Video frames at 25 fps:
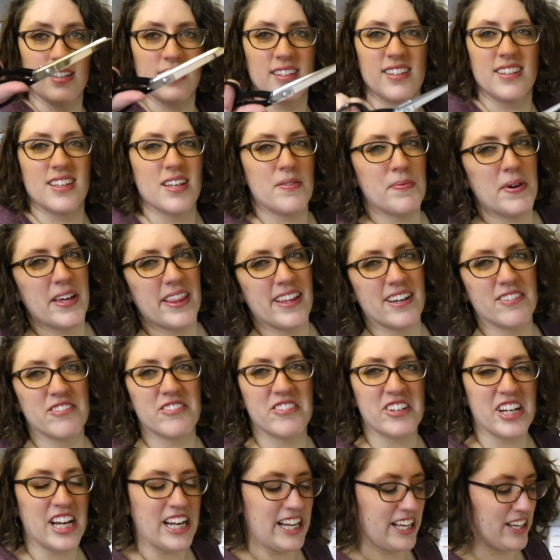And they make that
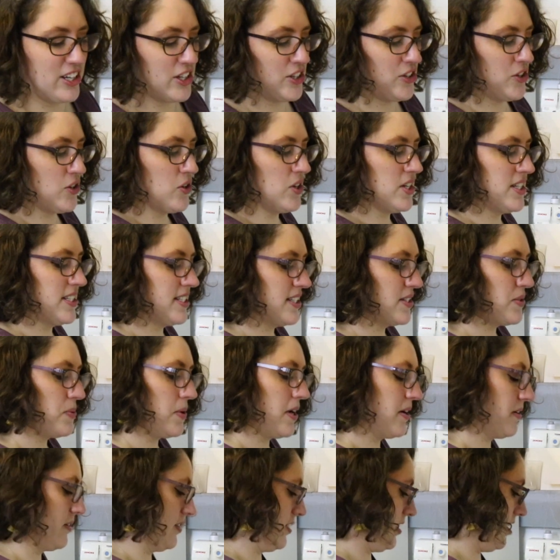really good noise as
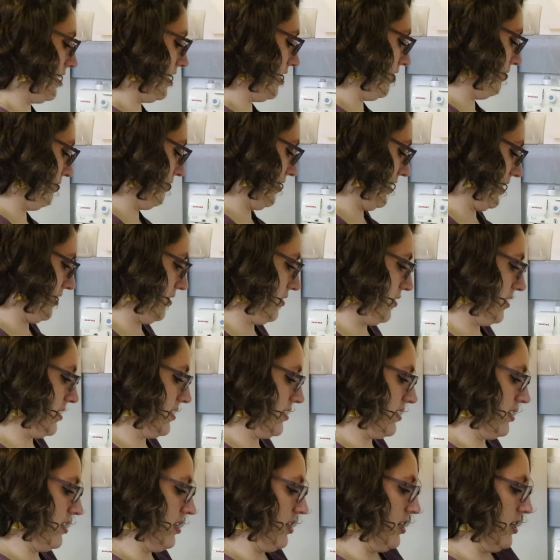well. I love that
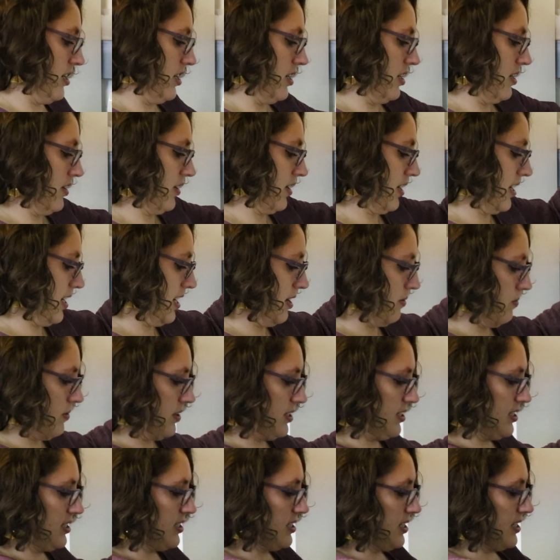noise. Okay,
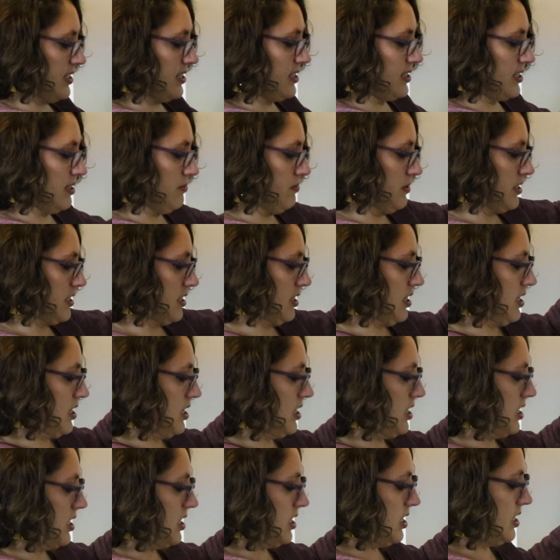one side seam
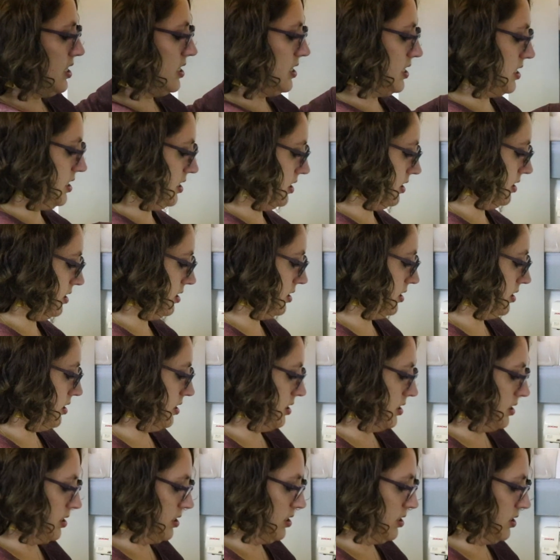done.
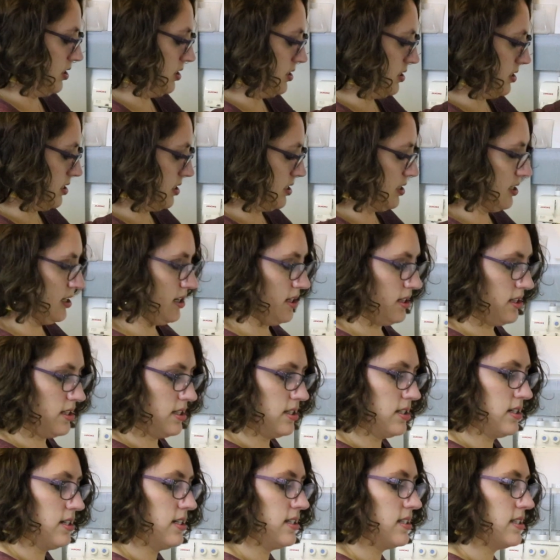On to the other
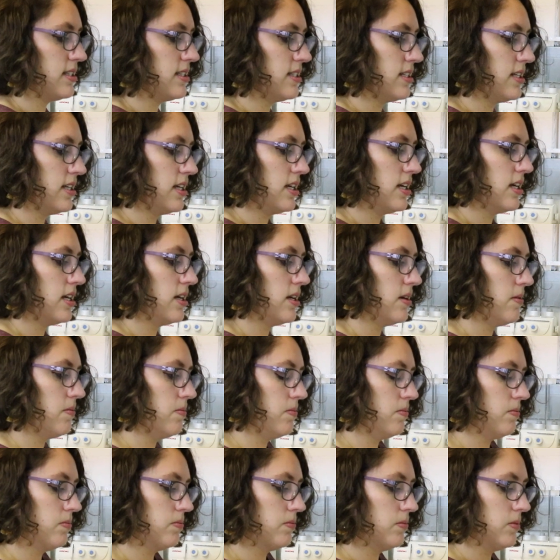side
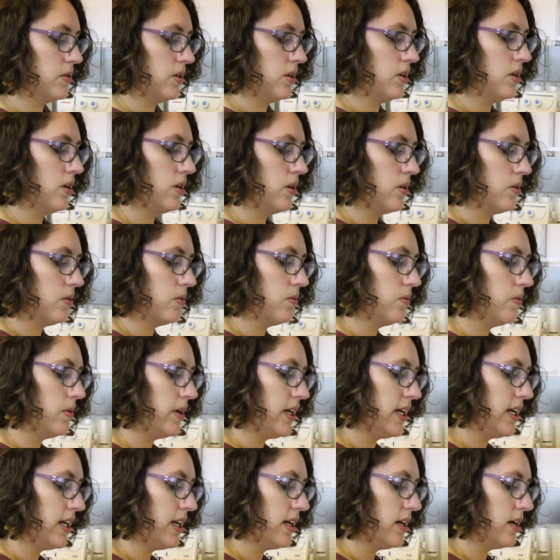seam.
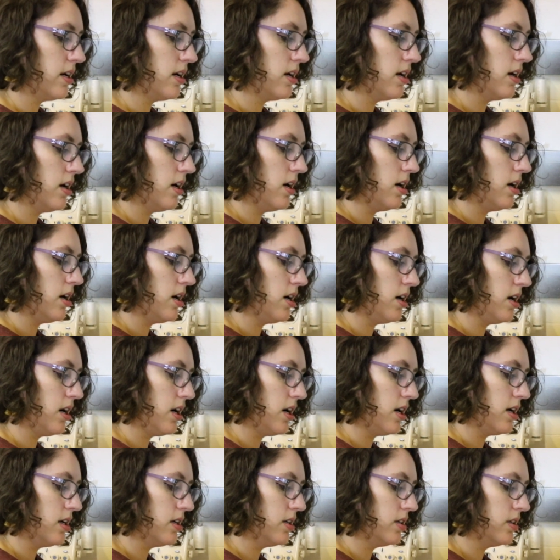We
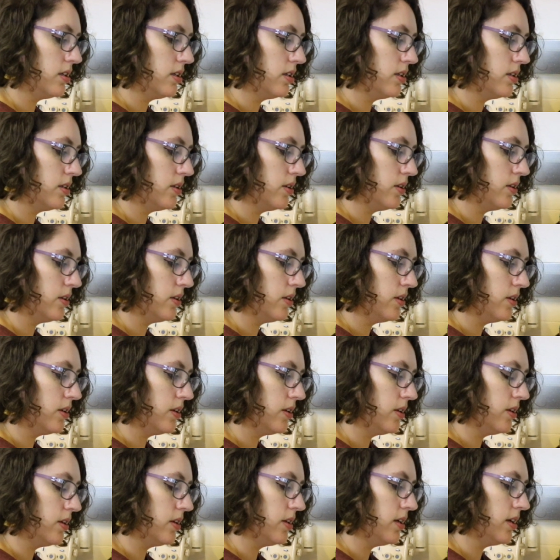are
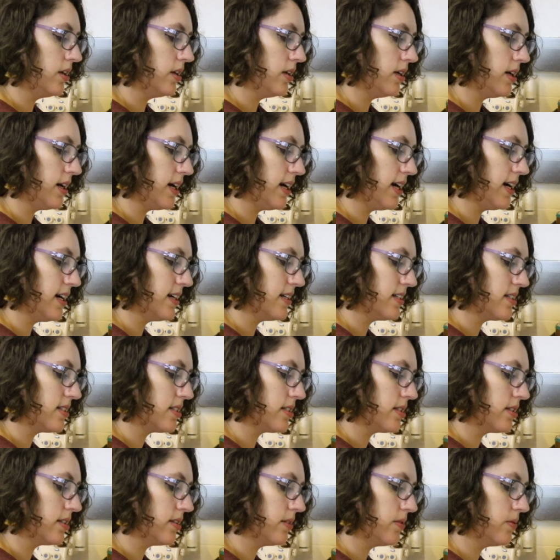
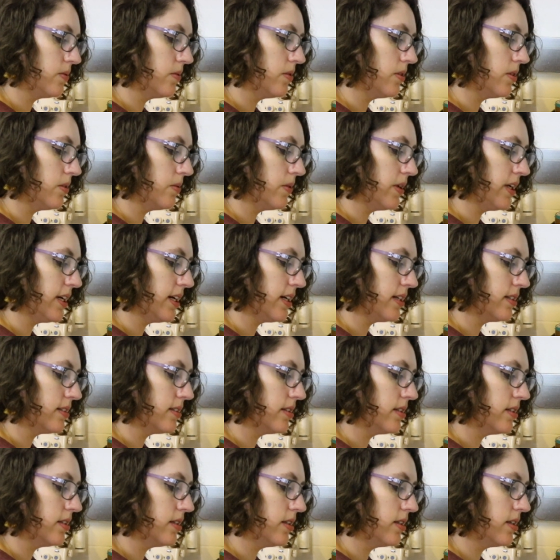at, what are we at?